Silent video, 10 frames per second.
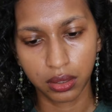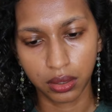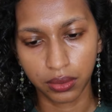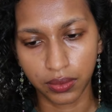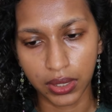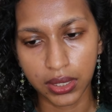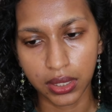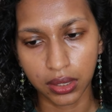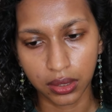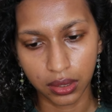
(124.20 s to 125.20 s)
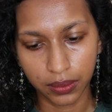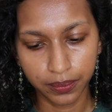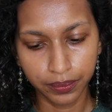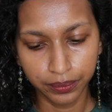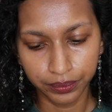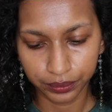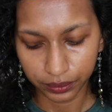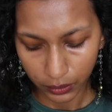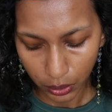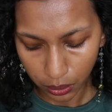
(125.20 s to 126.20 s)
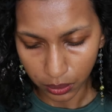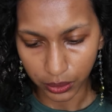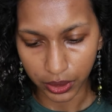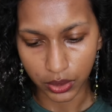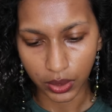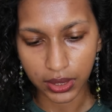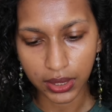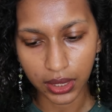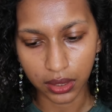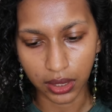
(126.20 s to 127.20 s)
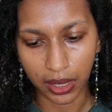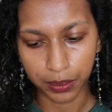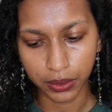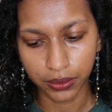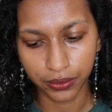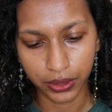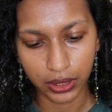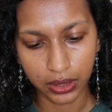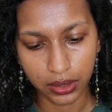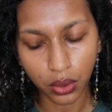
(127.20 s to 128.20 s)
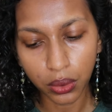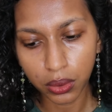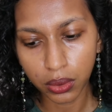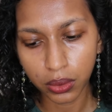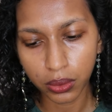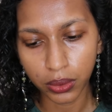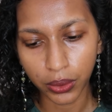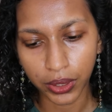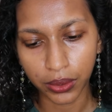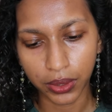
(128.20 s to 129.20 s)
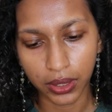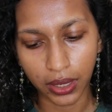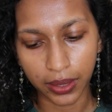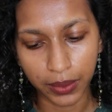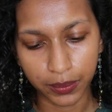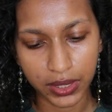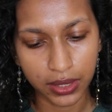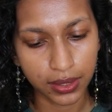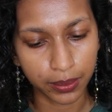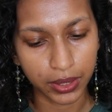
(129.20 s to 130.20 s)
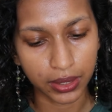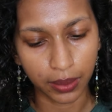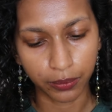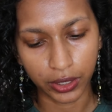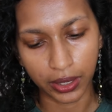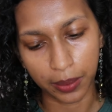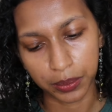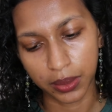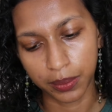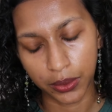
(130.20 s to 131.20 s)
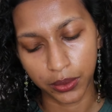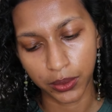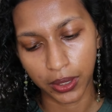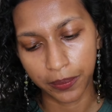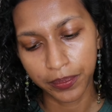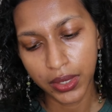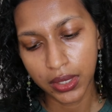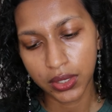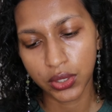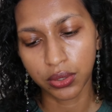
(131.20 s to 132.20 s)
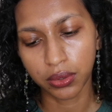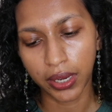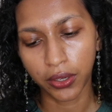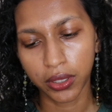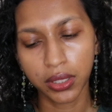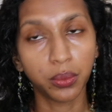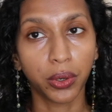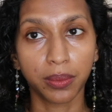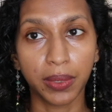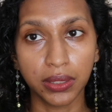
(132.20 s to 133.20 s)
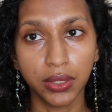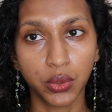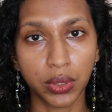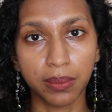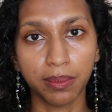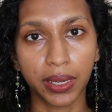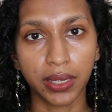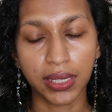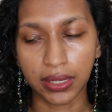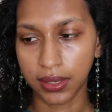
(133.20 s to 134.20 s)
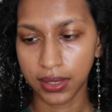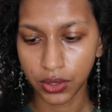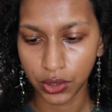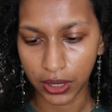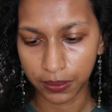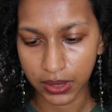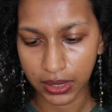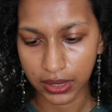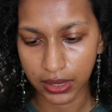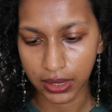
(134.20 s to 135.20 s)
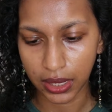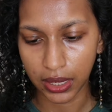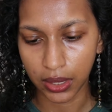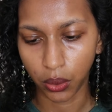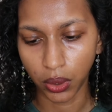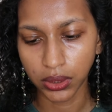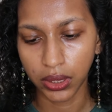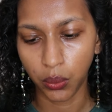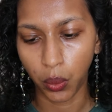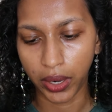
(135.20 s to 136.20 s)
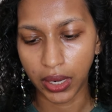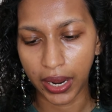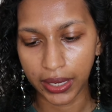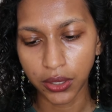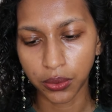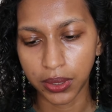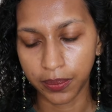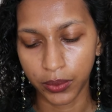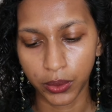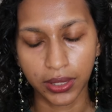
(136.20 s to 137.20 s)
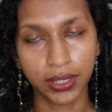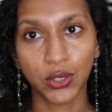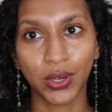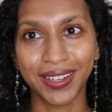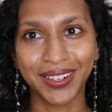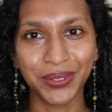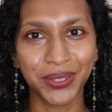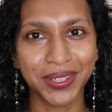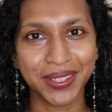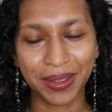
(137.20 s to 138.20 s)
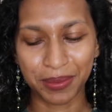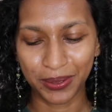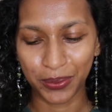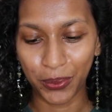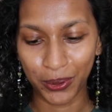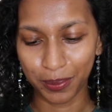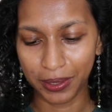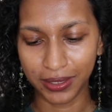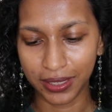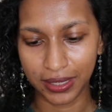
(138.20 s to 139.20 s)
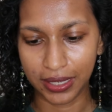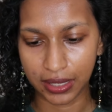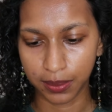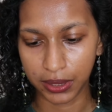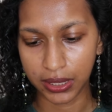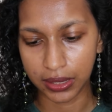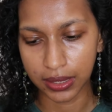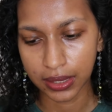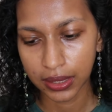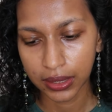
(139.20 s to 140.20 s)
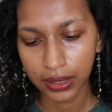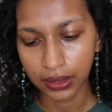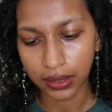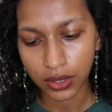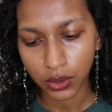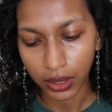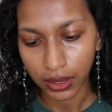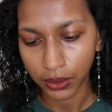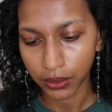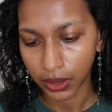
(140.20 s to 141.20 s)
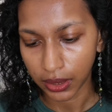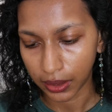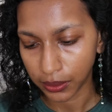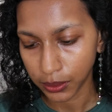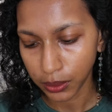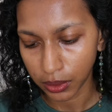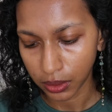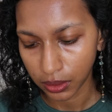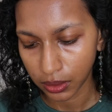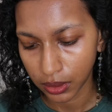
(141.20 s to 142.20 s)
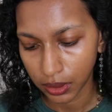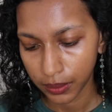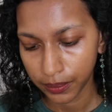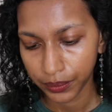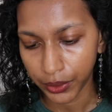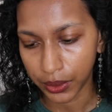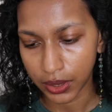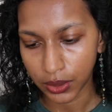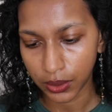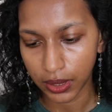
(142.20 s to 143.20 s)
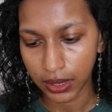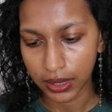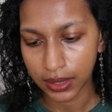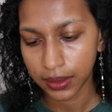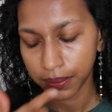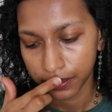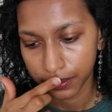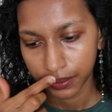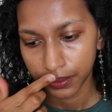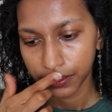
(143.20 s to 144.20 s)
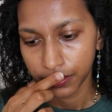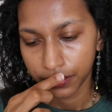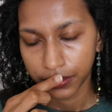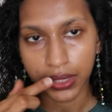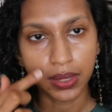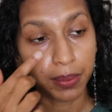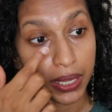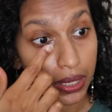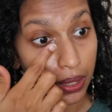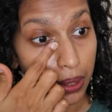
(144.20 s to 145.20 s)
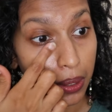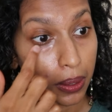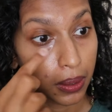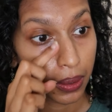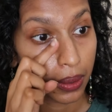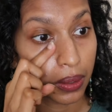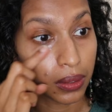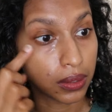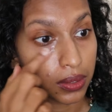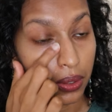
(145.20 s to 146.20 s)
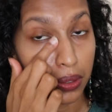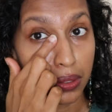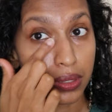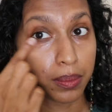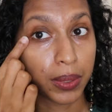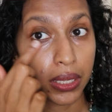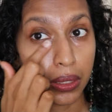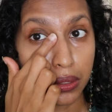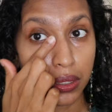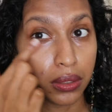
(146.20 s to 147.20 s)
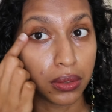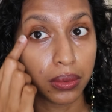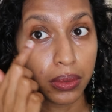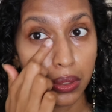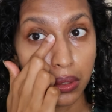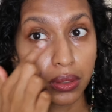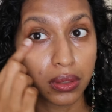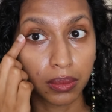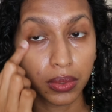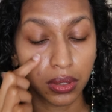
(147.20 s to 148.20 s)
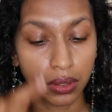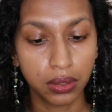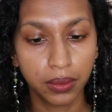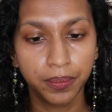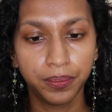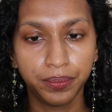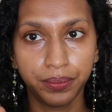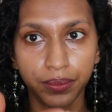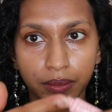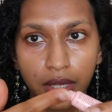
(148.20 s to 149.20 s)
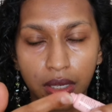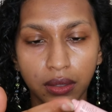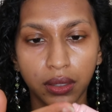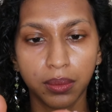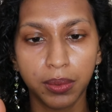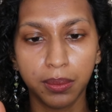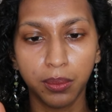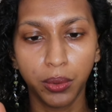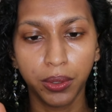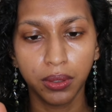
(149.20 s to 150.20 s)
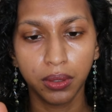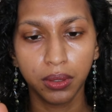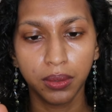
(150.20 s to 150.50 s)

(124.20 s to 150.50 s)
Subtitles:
Alrighty. Ooh, okay, so I did get a couple of things. Oh, okay, I'm seeing something that I'm very happy about. Okay, so I got the Watermelon Dream by Dallas & James. This is a all-in-one eye cream. Okay, let's try it out, because, I mean, watermelon, yes please. Let's try it out right now. Ooh. Okay, so it's pink. Like, it's got this pink tint to it. So I'm just gonna take like a bit more